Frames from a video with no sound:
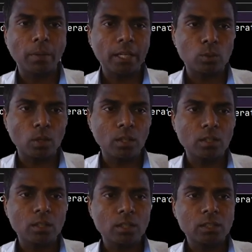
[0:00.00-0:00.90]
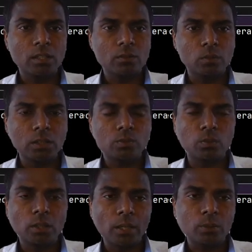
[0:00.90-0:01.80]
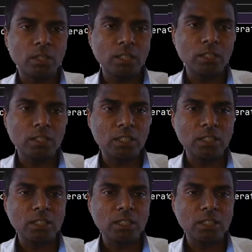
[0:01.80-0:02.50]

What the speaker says: Python, which we have seen in C++